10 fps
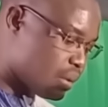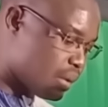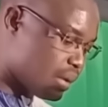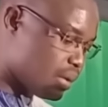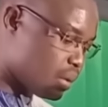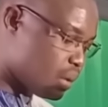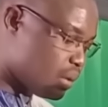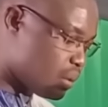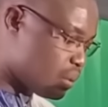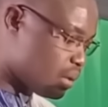This
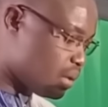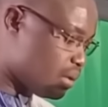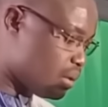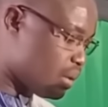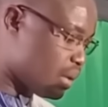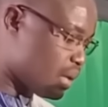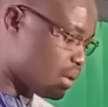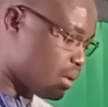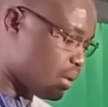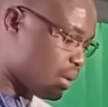contribution to the
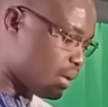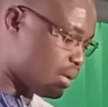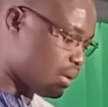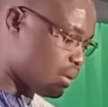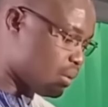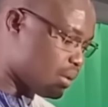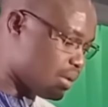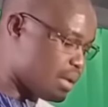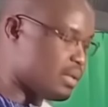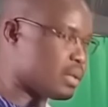national budget represents